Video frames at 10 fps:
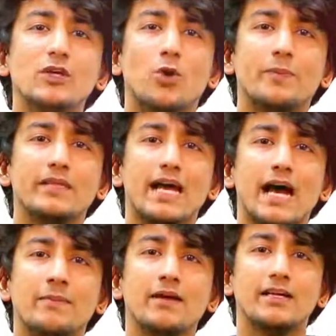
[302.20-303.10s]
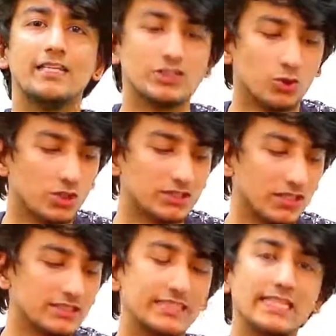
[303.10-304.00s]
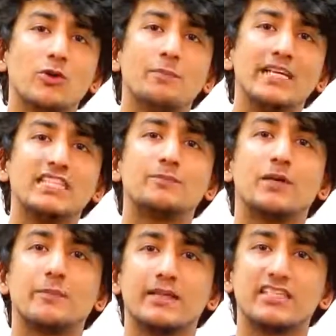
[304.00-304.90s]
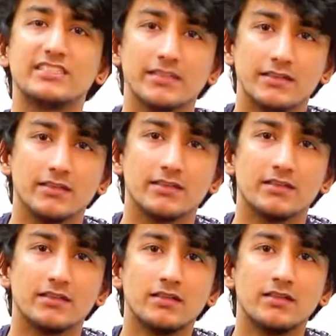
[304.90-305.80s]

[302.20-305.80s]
we open the app, it shows a 0 beats per minute signal here.